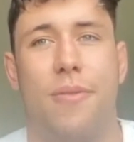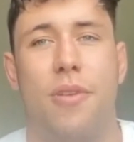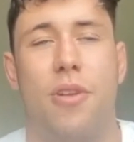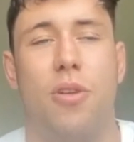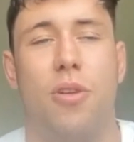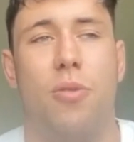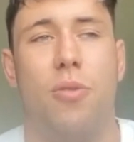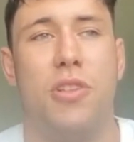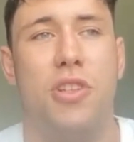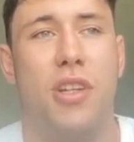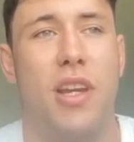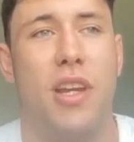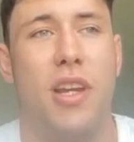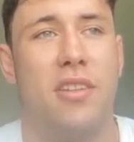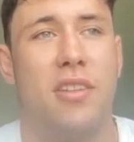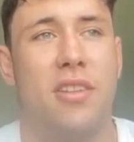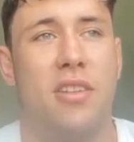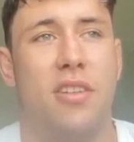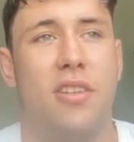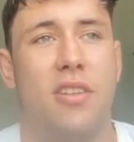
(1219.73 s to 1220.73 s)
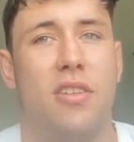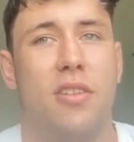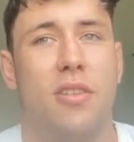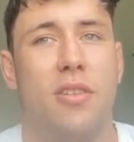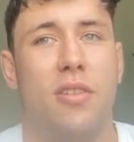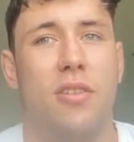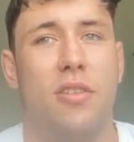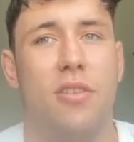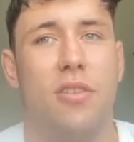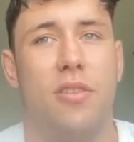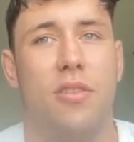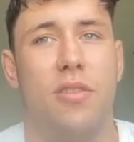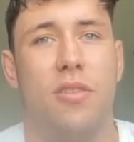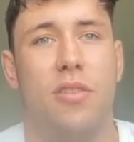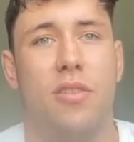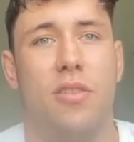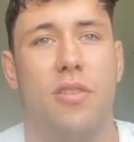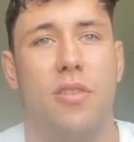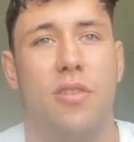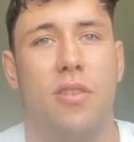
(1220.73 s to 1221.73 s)
once you get to
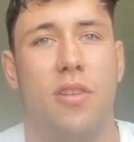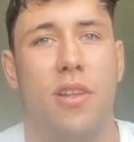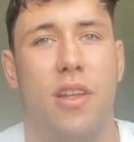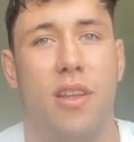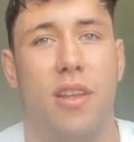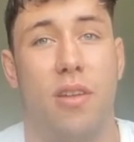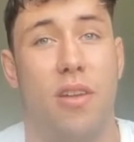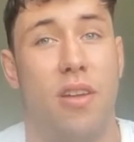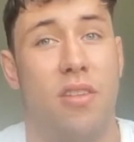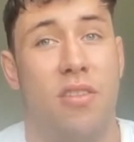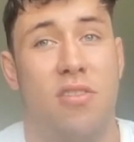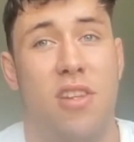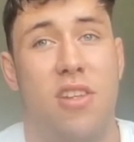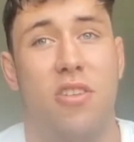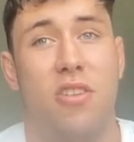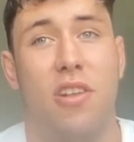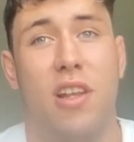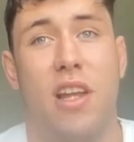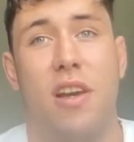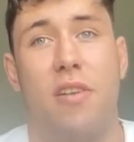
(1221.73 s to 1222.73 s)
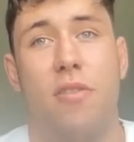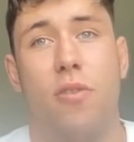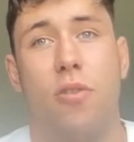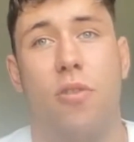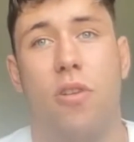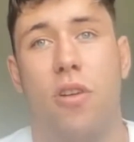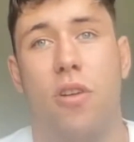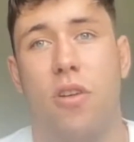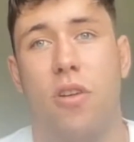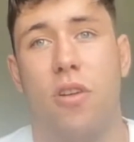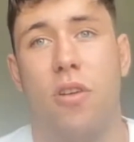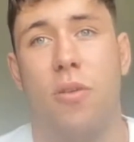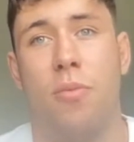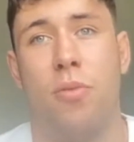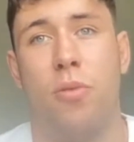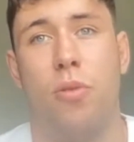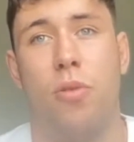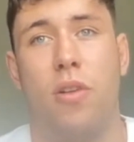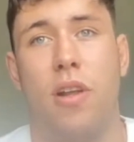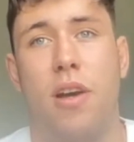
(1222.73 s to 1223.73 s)
like a senior level or a
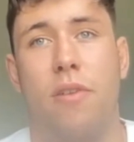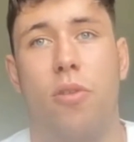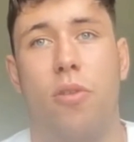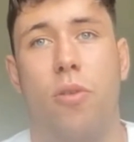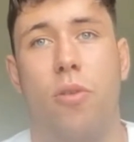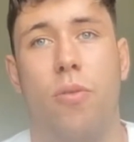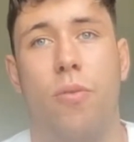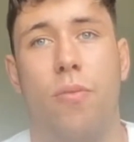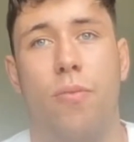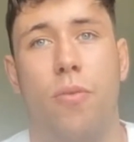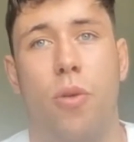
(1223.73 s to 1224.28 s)
pro level